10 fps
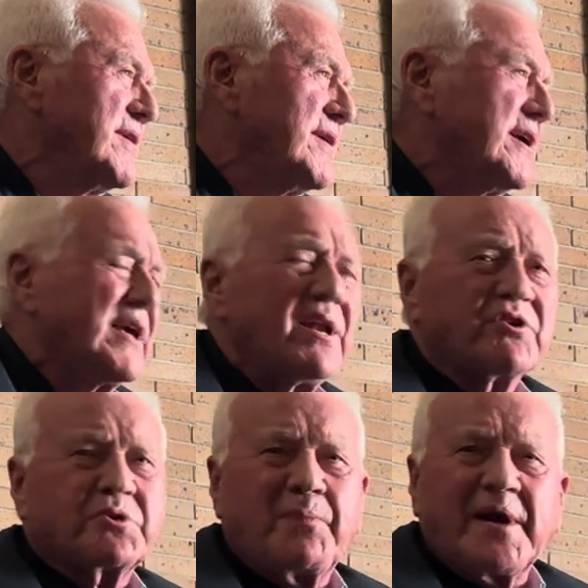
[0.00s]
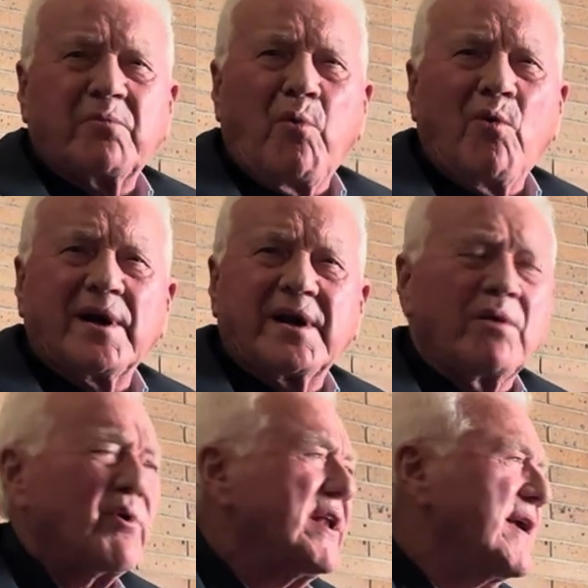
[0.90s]
he cannot spend more than
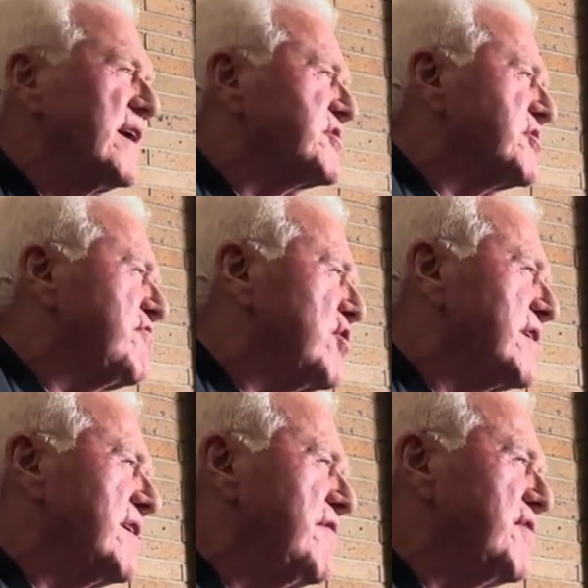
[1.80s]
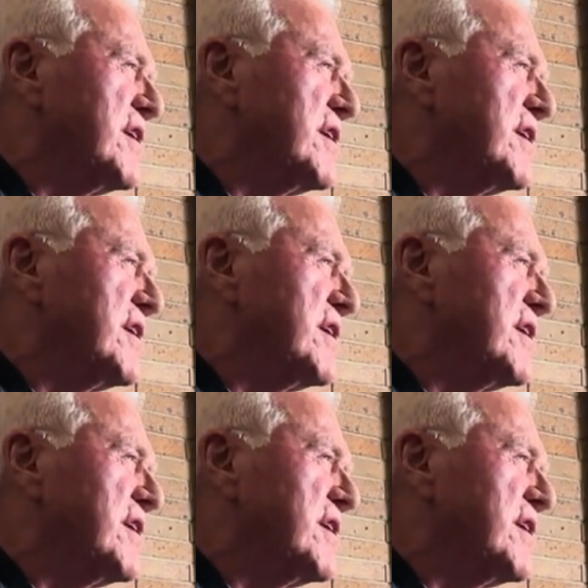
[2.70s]
what he gets for the